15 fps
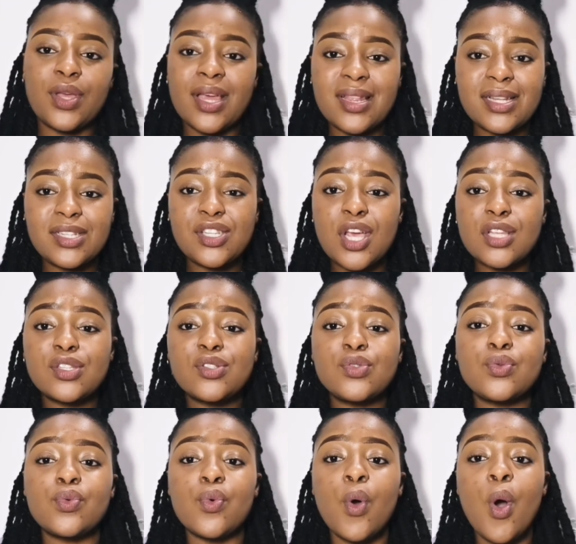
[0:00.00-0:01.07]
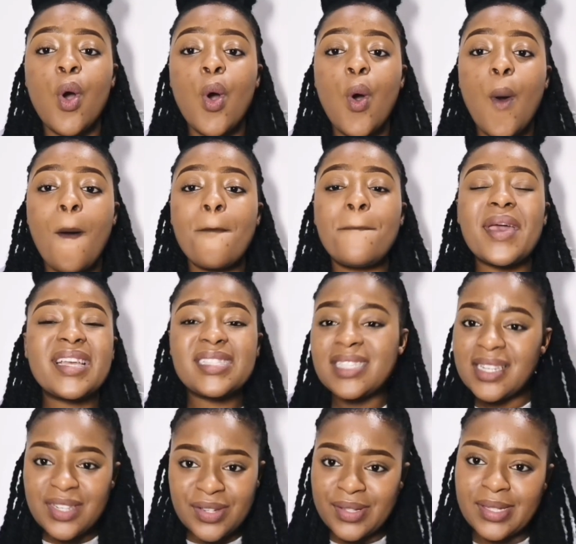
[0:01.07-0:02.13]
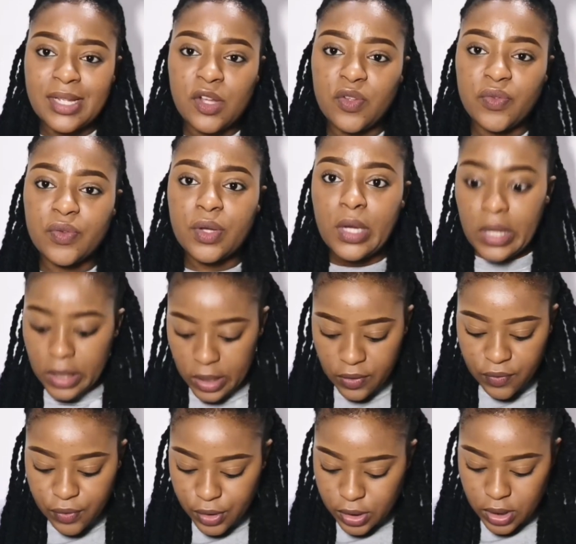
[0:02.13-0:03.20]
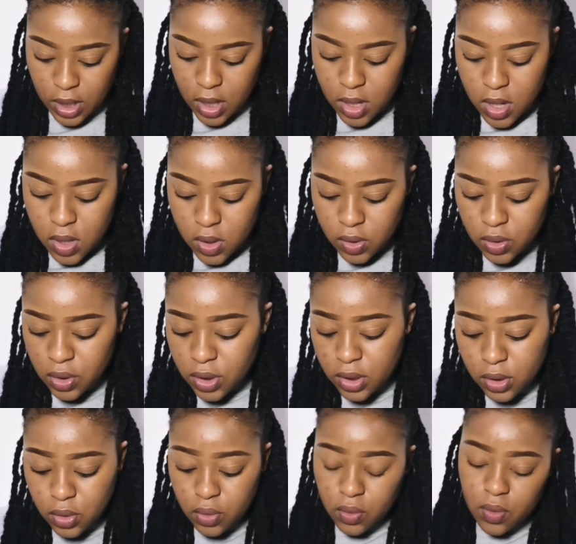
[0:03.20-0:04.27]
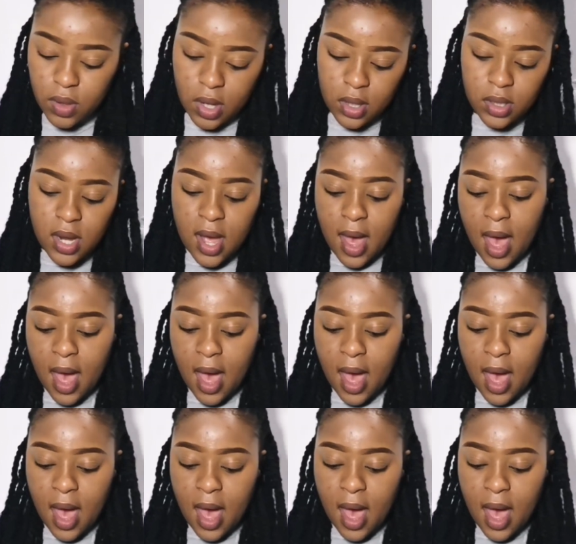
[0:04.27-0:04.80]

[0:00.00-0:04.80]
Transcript: You get the chance to better yourself every day. So you need to do that.